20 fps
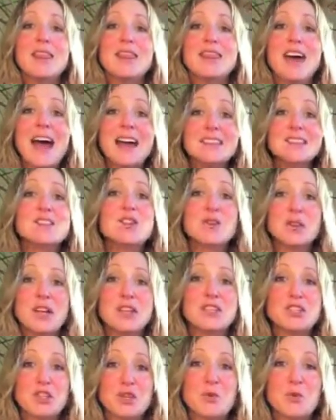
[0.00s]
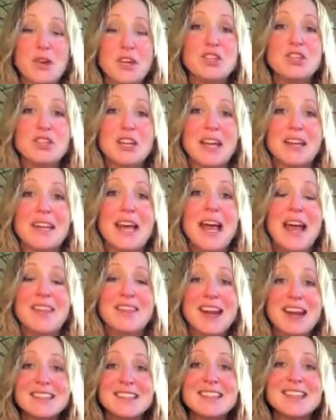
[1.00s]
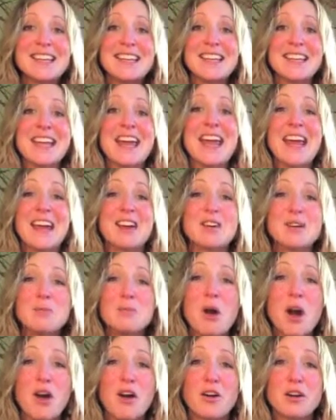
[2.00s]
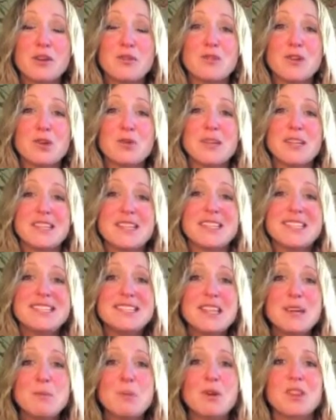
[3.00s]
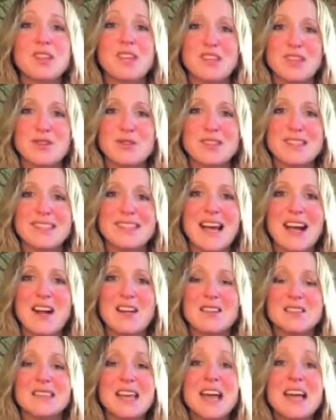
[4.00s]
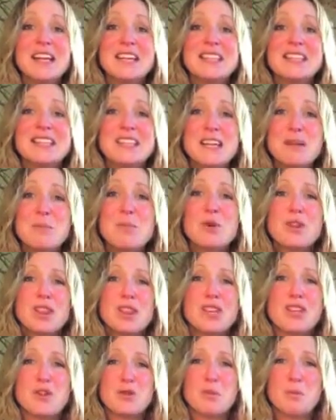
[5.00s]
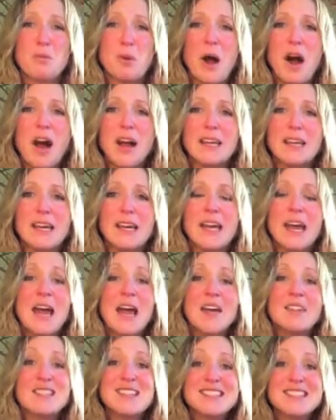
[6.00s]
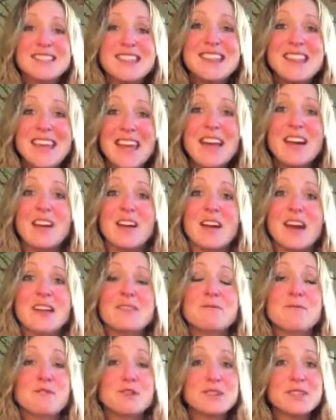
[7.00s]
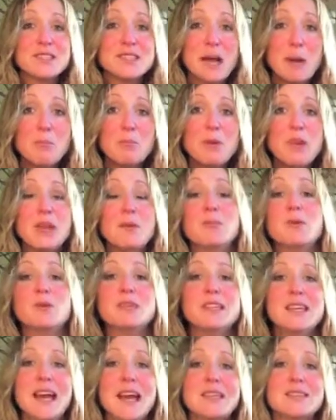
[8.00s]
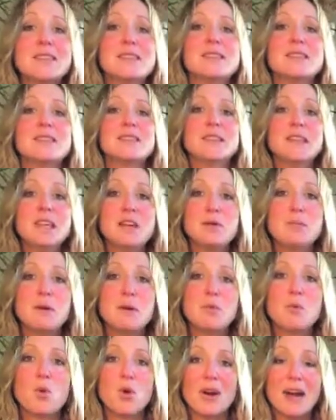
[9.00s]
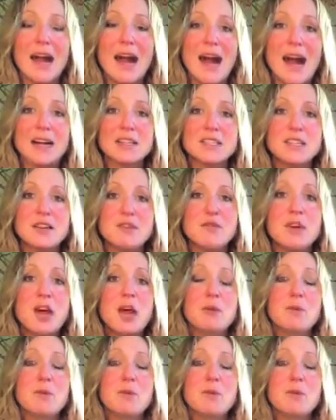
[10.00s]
That's your intuition. That's the inherent part of you that is deep within your cells, deep within your body, that's there. And for some people, yes, it's a little bit more active.